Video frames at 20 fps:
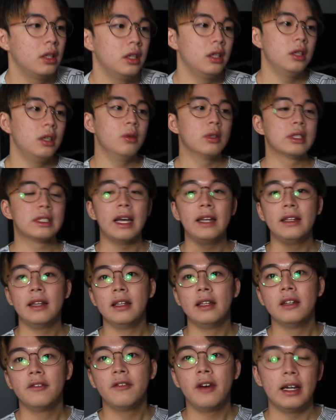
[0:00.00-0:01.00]
It was
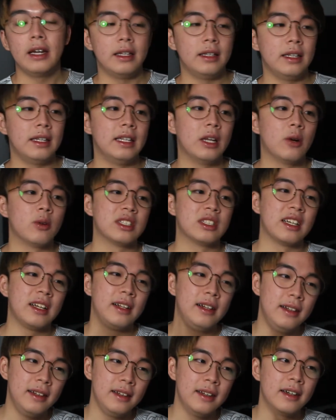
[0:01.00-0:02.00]
identified that there was a
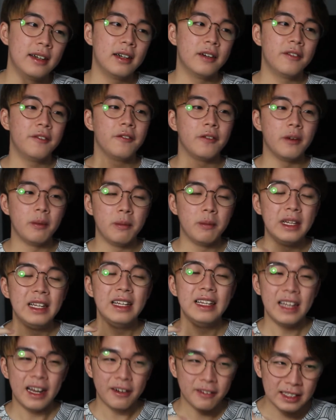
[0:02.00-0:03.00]
clear
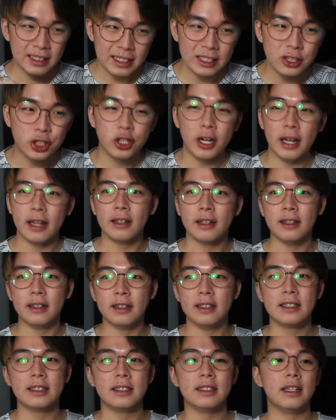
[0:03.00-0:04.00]
familiarity threat in
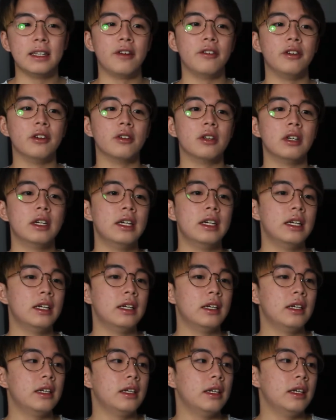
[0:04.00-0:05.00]
this scenario.
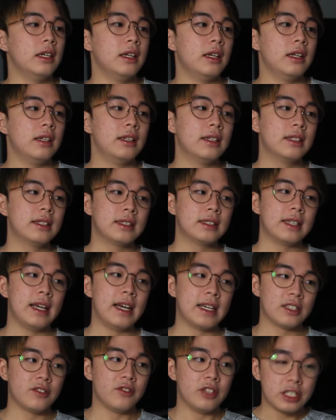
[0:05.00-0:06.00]
This is
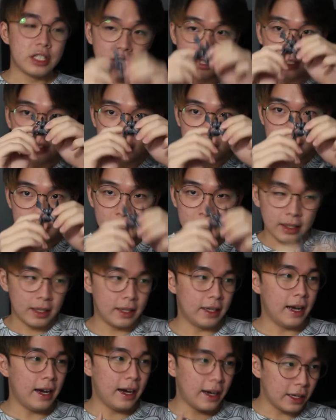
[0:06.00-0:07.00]
as Richard
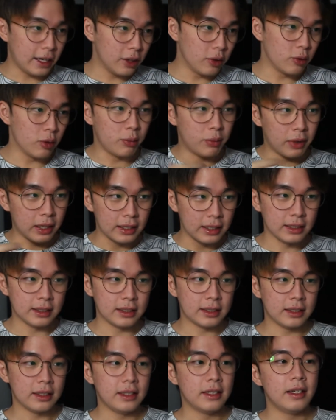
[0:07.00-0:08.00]
and I were
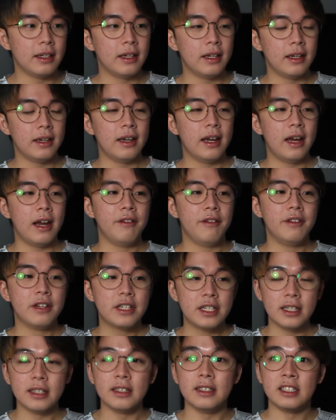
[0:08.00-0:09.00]
brothers, and
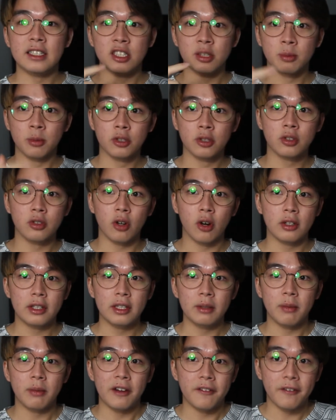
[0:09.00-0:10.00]
Richard is supposed to
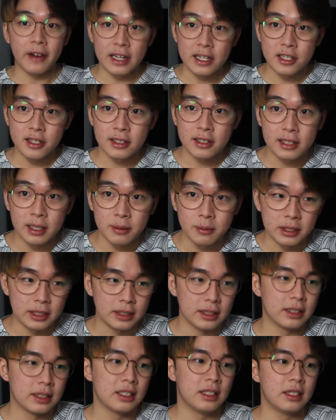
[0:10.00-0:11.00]
audit my financial
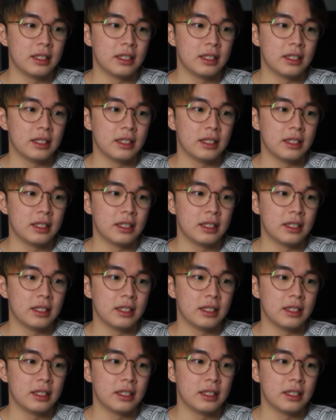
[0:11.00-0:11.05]
statements.